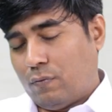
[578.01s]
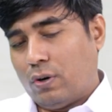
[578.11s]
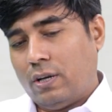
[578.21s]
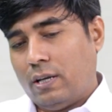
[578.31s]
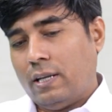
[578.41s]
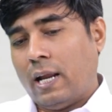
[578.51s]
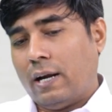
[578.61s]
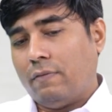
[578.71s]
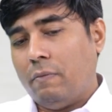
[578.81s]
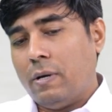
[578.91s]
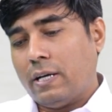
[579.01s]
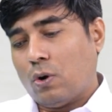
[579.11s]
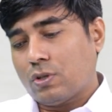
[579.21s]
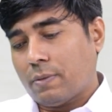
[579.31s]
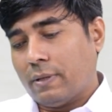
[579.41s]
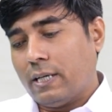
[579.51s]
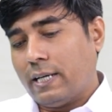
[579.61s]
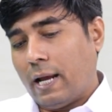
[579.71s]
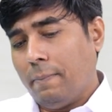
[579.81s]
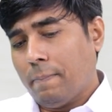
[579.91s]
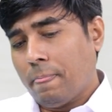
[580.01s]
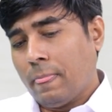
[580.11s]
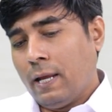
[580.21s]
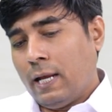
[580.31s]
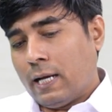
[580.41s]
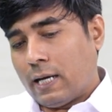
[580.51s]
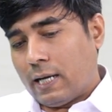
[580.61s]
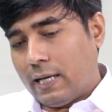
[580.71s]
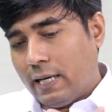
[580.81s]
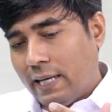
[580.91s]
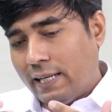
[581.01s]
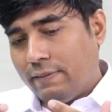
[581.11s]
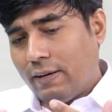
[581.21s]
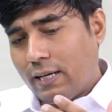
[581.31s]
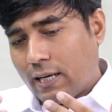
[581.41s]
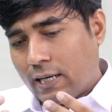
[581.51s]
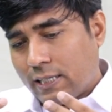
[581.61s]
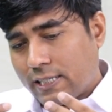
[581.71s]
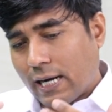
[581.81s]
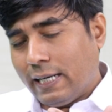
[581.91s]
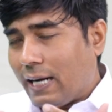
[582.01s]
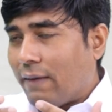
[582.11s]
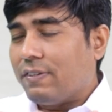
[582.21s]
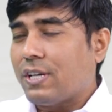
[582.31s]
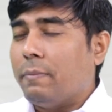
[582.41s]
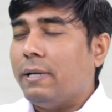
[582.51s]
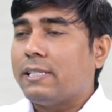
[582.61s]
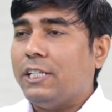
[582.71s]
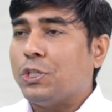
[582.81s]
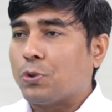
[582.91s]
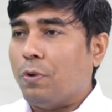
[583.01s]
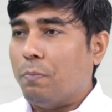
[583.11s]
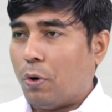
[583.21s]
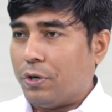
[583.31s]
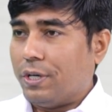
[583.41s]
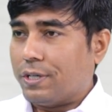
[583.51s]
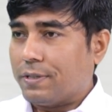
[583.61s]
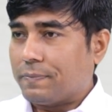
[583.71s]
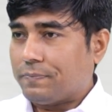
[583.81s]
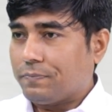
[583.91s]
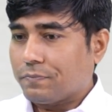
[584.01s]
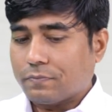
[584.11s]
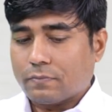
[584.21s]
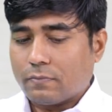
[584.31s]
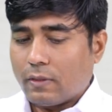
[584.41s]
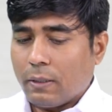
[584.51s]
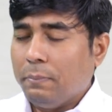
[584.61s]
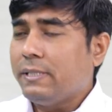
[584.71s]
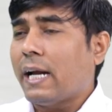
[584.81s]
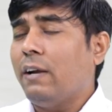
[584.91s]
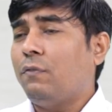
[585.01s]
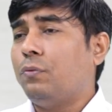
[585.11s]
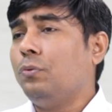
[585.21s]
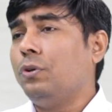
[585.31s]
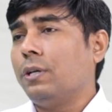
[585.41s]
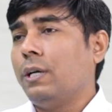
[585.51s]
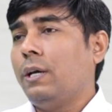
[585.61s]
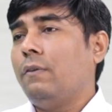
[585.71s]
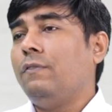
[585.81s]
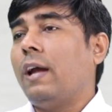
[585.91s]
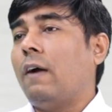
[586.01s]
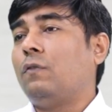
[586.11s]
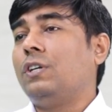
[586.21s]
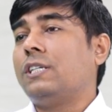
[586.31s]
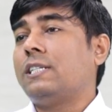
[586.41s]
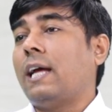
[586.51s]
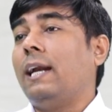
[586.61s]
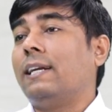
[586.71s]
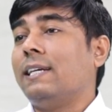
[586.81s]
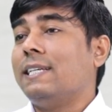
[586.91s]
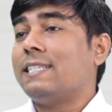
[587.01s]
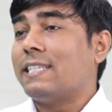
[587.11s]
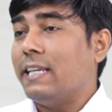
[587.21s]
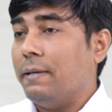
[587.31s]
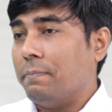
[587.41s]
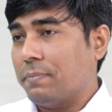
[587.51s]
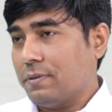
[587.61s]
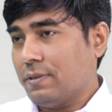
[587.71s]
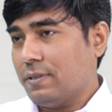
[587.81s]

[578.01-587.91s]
For that we will talk some other time. Even understanding lifestyle medicine is so important. Beside food, we have to understand sleep.